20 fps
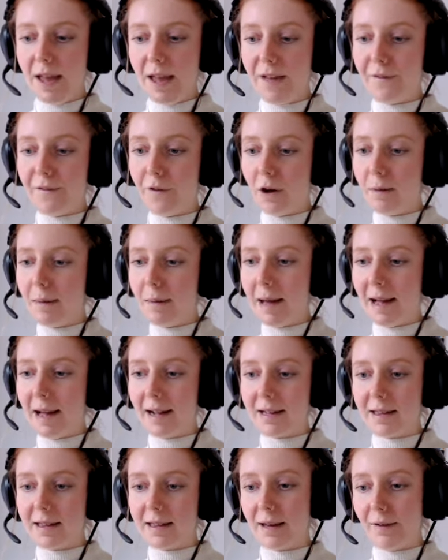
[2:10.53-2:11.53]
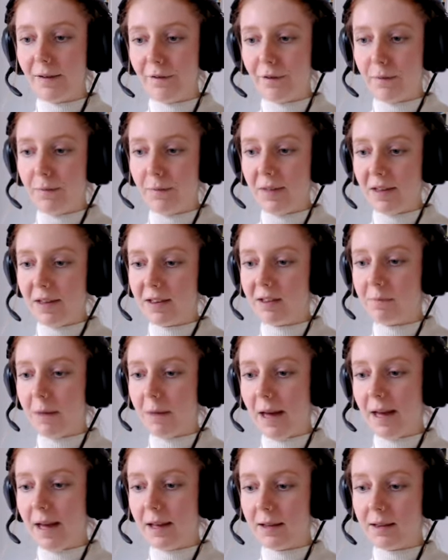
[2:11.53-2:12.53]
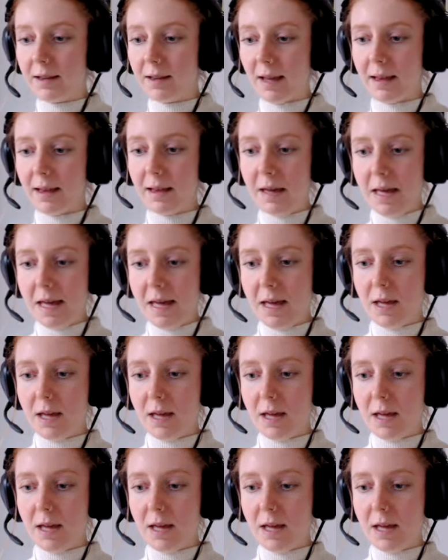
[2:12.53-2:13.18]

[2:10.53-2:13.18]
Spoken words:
if I'm acting from this space, and